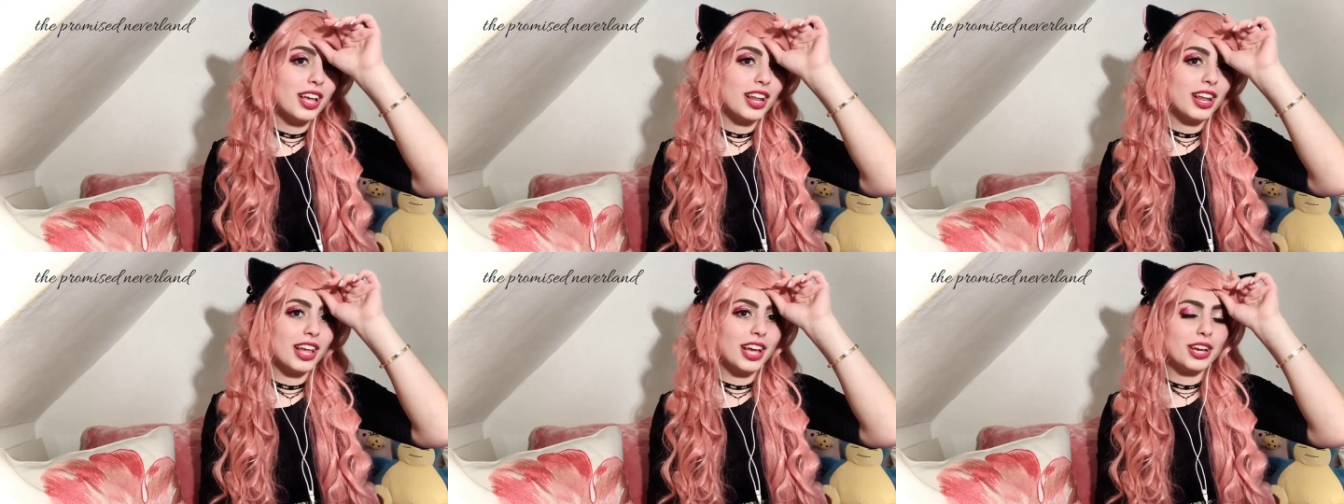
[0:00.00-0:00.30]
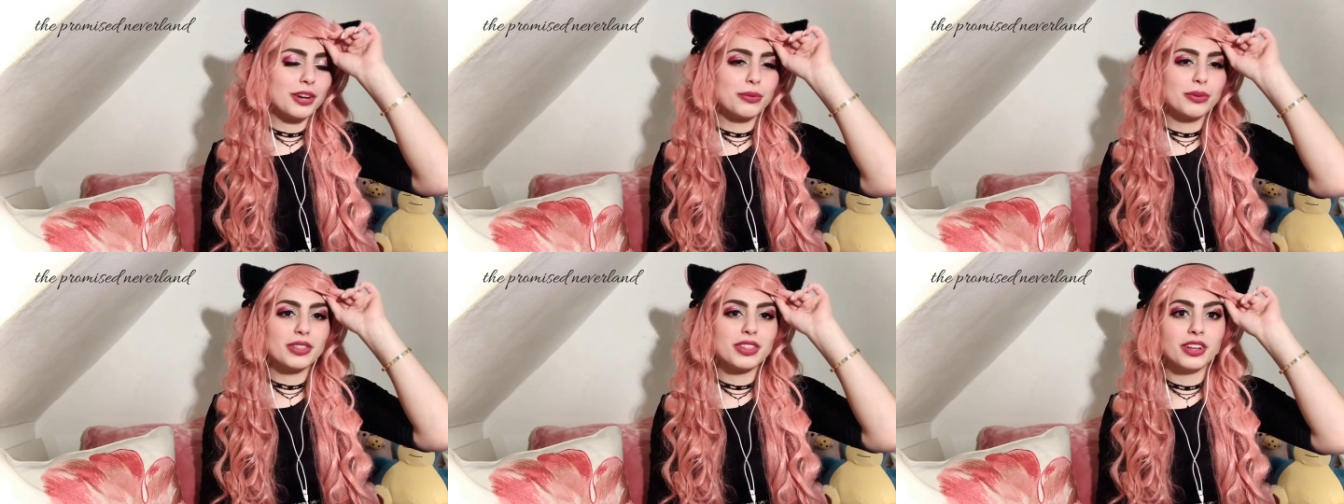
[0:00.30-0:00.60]

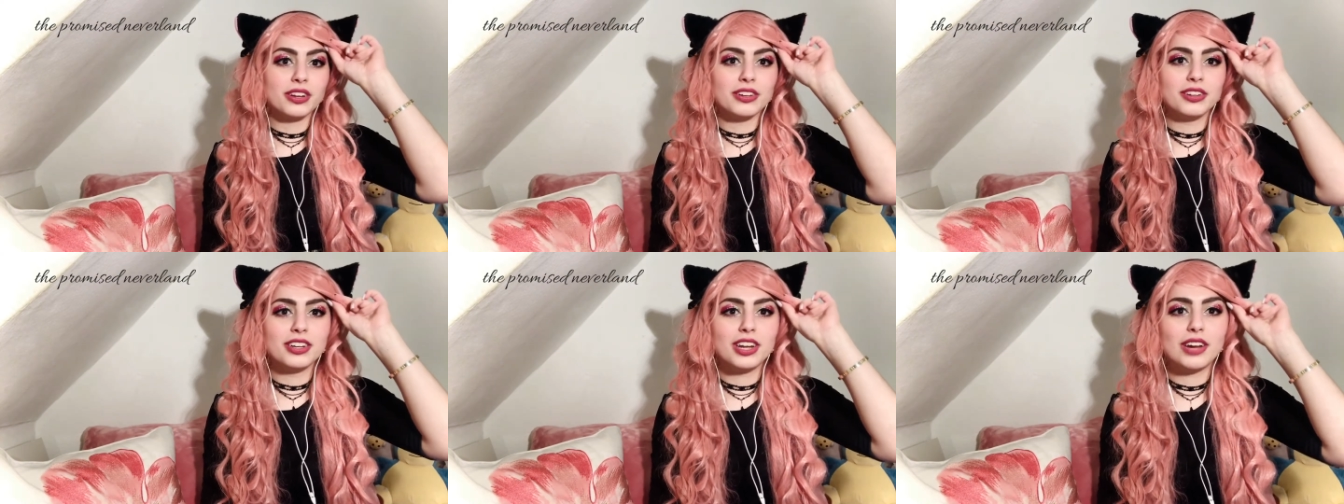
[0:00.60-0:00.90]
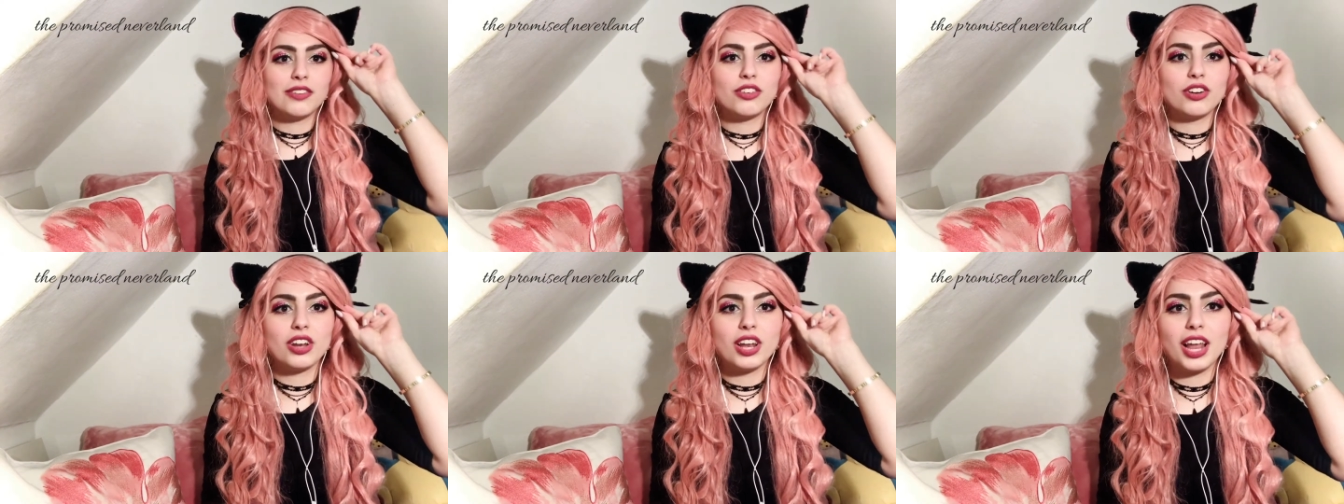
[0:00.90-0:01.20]
Like Within
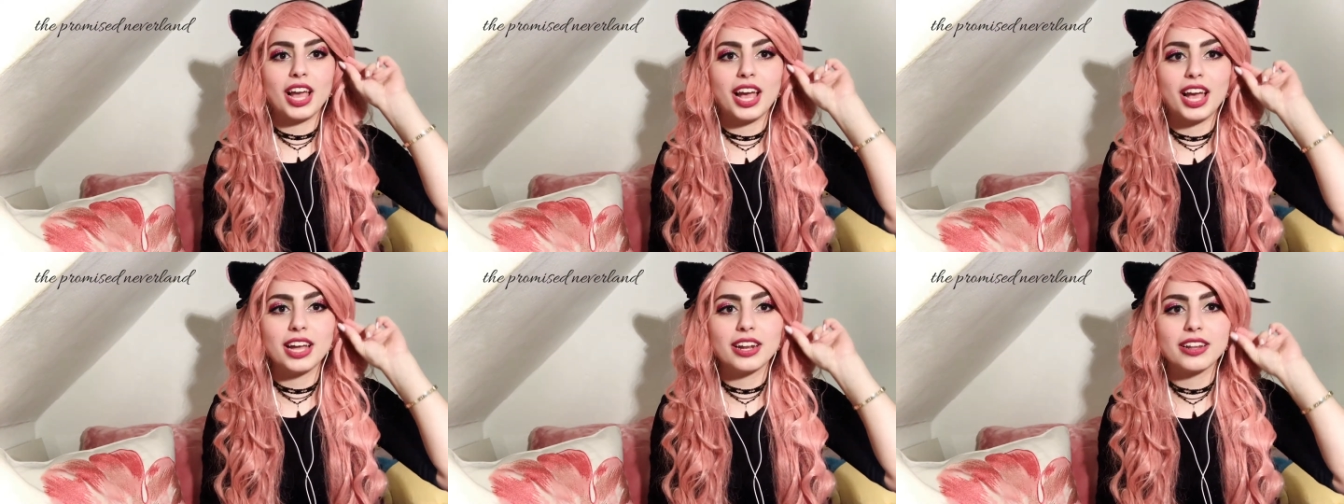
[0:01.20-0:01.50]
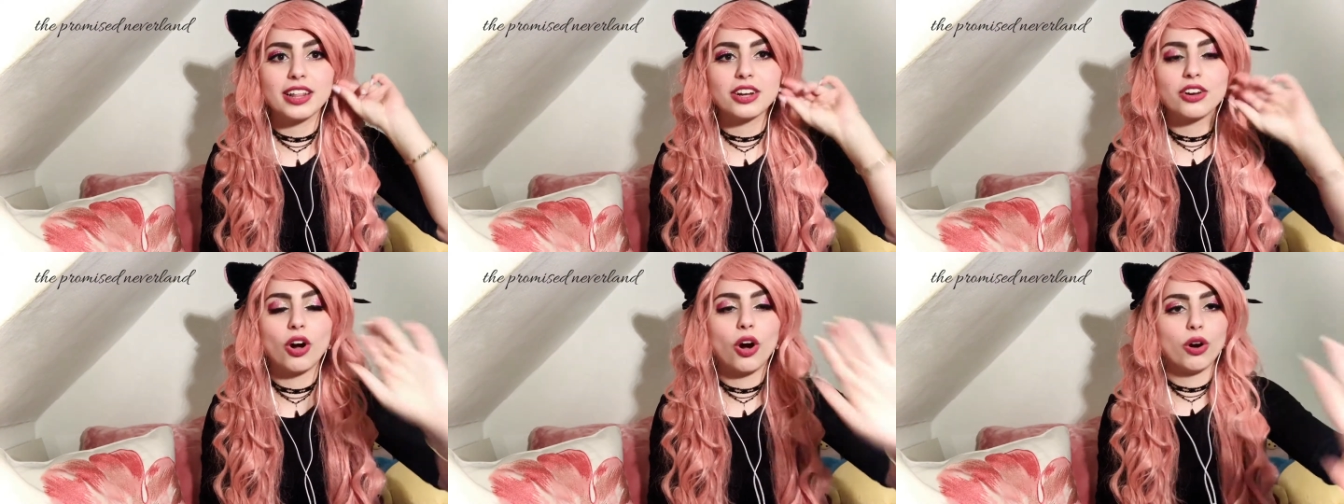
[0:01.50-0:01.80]
Neverland,
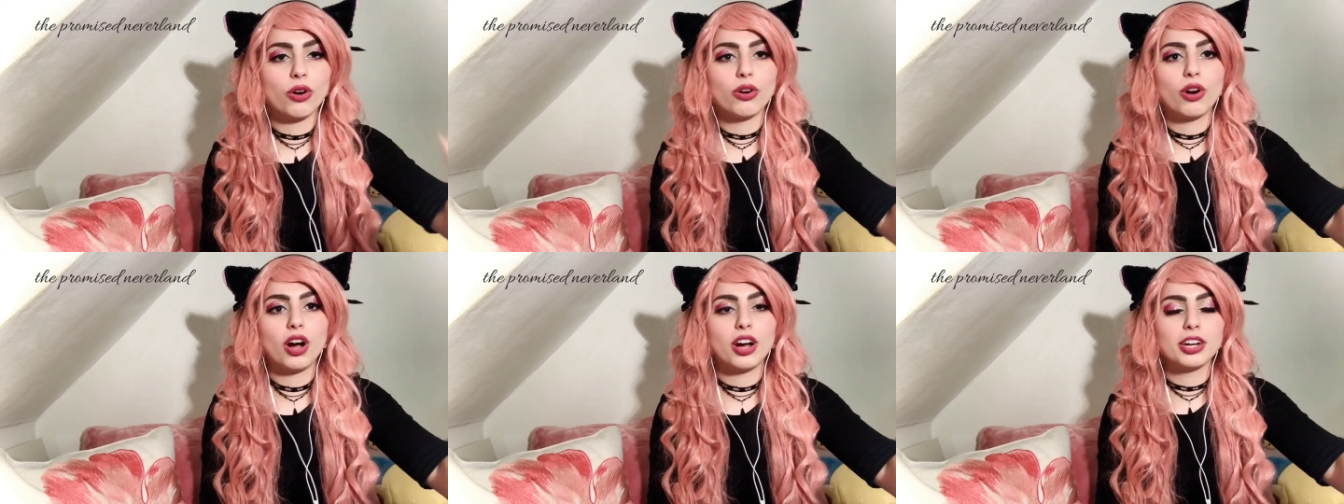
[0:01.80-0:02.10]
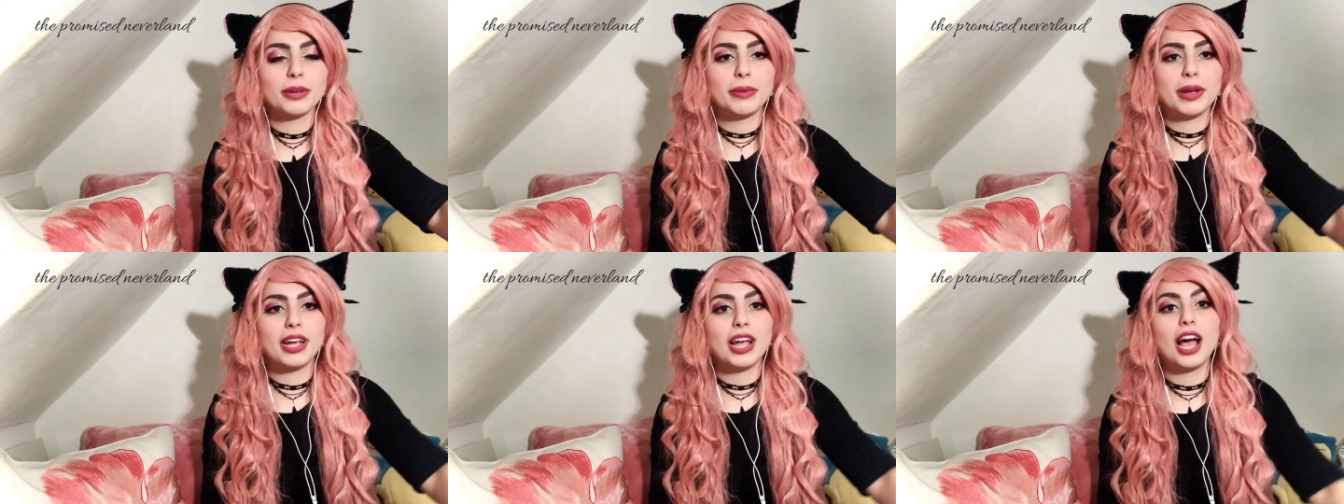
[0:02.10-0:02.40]
that horror
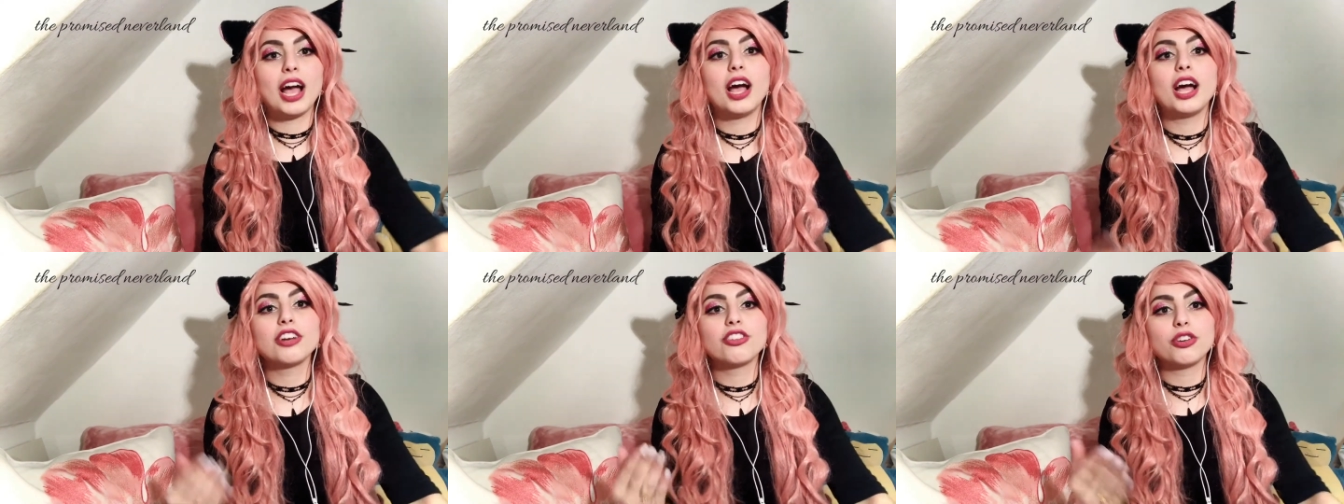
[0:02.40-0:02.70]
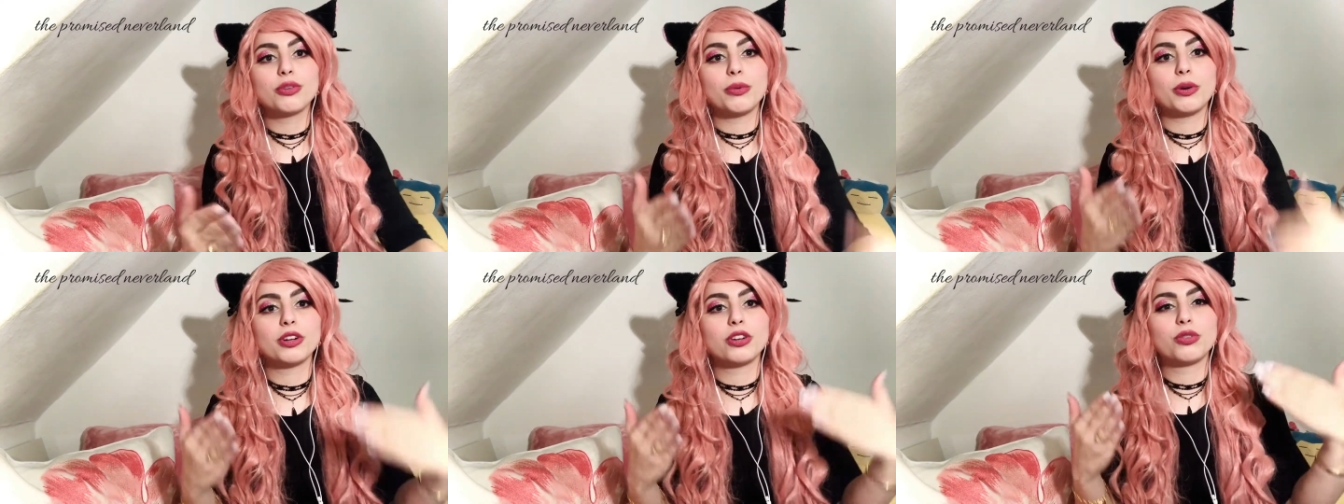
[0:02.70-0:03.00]
anime. I
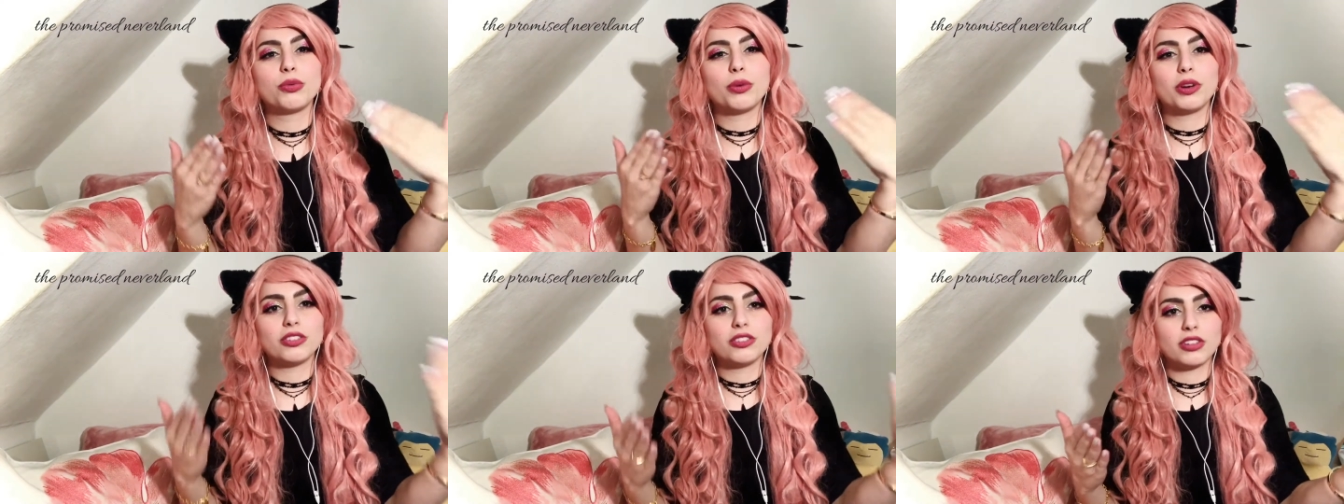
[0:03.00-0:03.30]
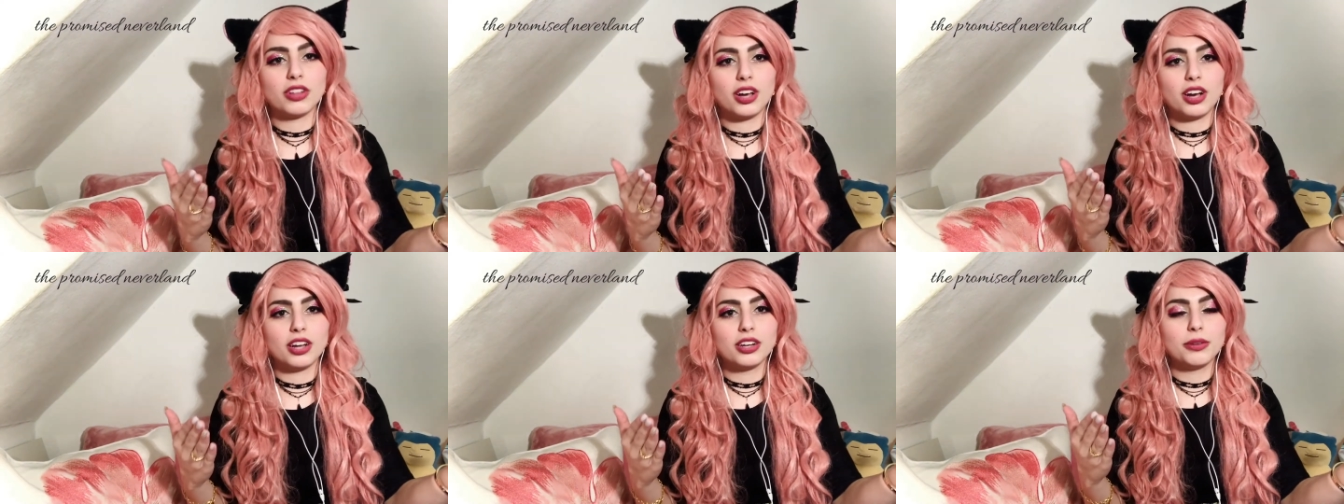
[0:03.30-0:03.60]
actually wanted to watch
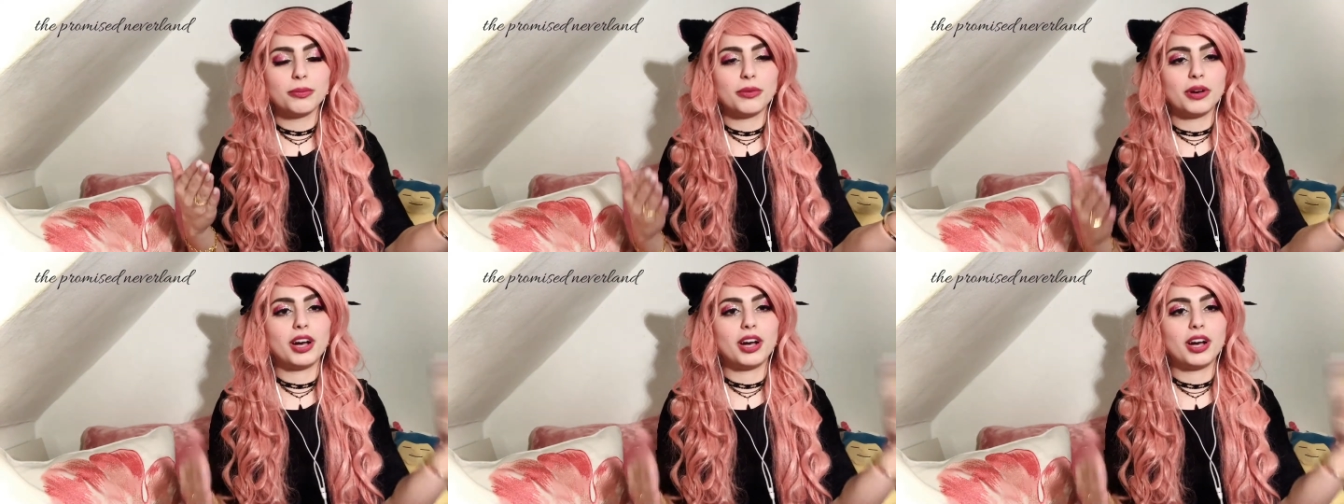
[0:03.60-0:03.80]
that.